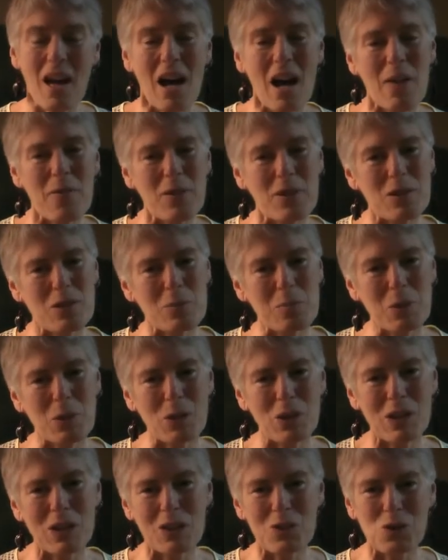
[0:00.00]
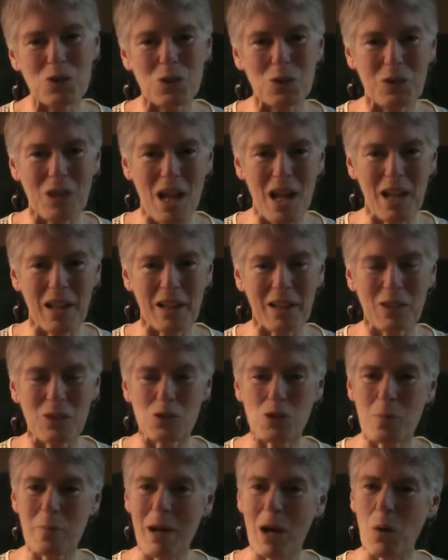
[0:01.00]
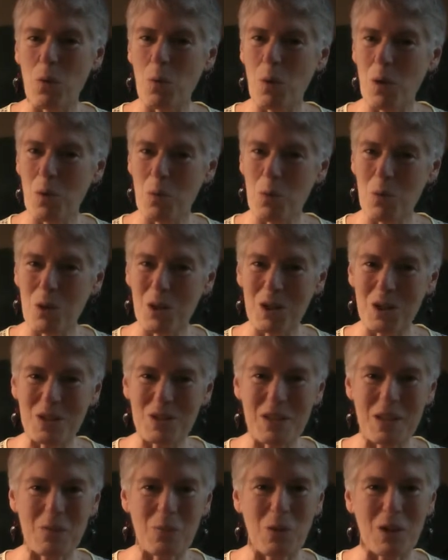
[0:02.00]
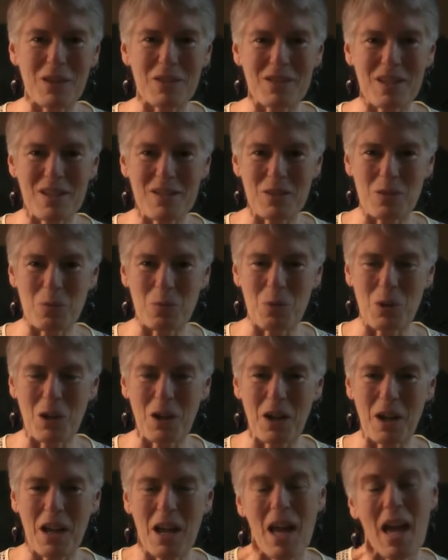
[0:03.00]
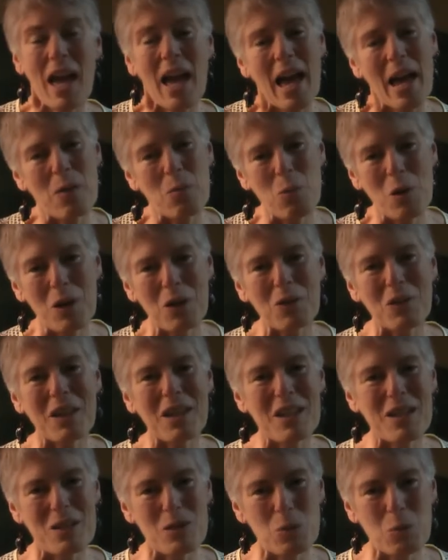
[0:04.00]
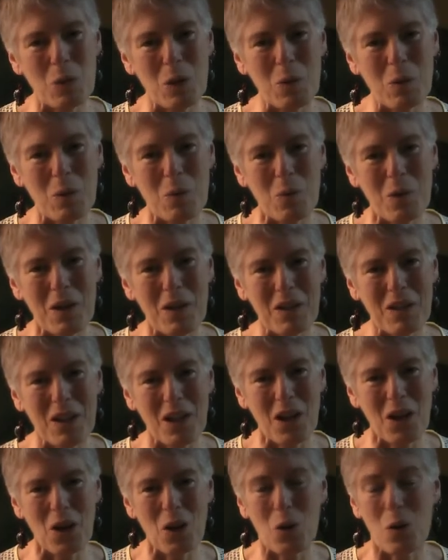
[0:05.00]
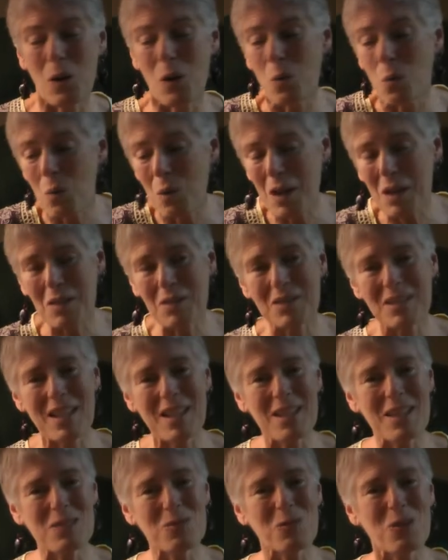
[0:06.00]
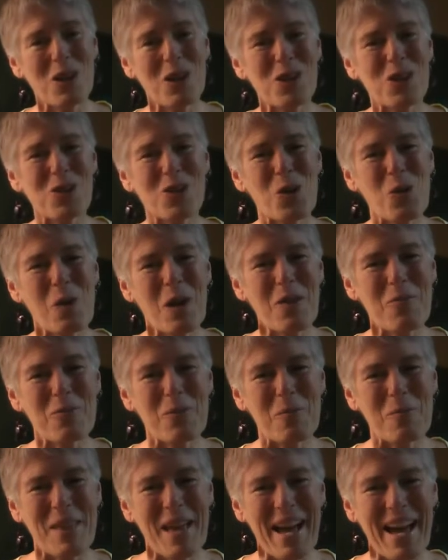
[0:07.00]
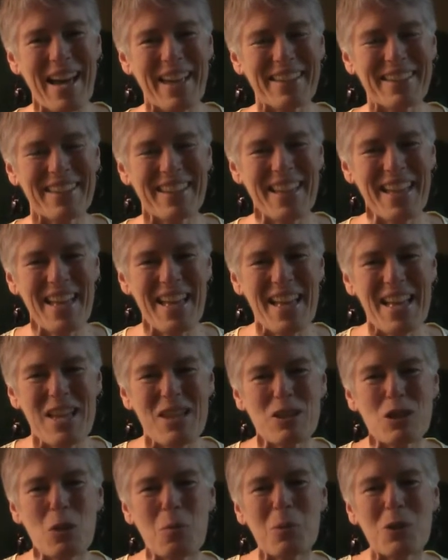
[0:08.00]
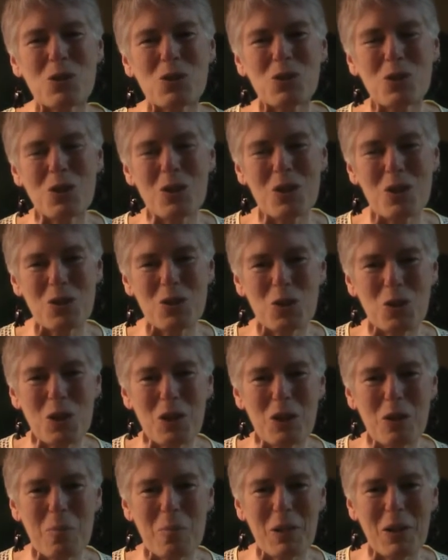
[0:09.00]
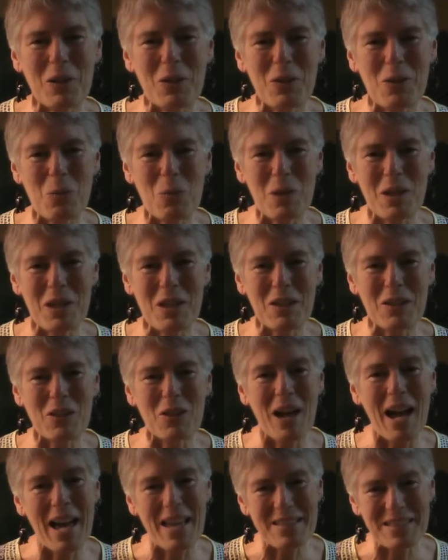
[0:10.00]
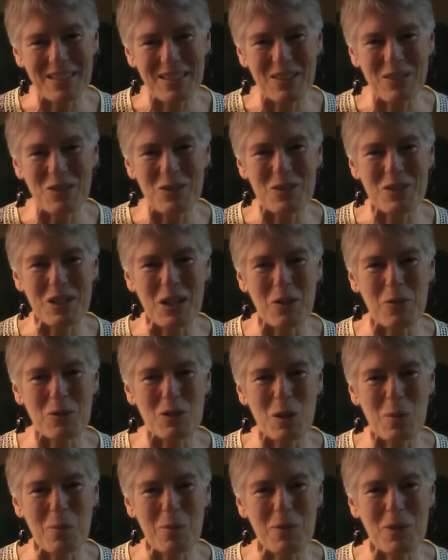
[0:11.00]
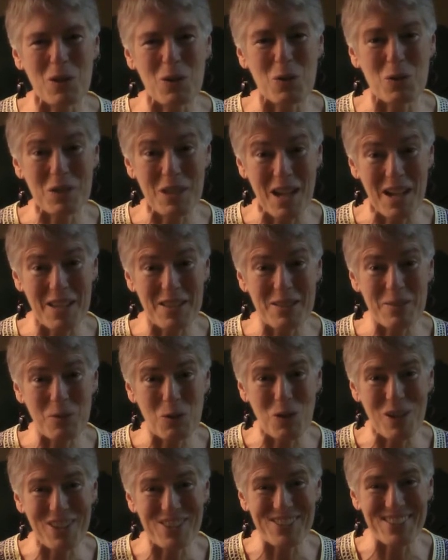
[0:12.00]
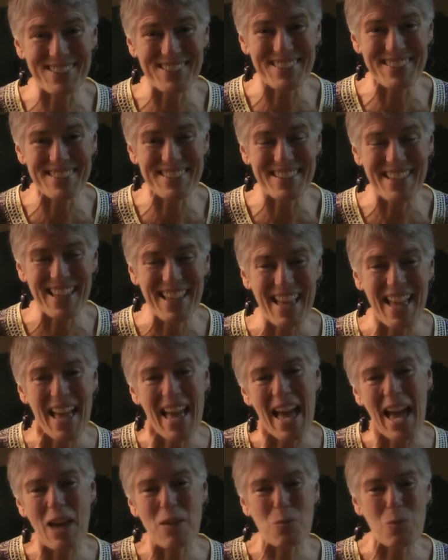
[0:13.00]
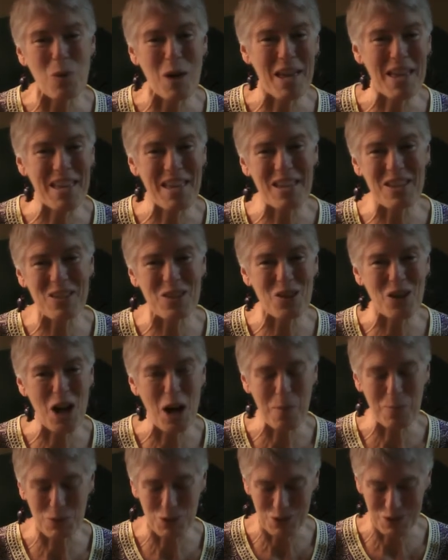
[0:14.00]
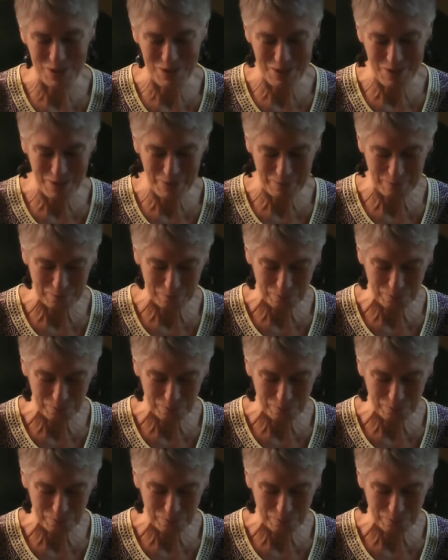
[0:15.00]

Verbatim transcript: of experiential knowledge about what works and what doesn't work, and what'll get us where we want to go, what'll take us farther away from that. So be sure that during the middle of the week, you're asking yourself some of those kinds of questions and weighing your options.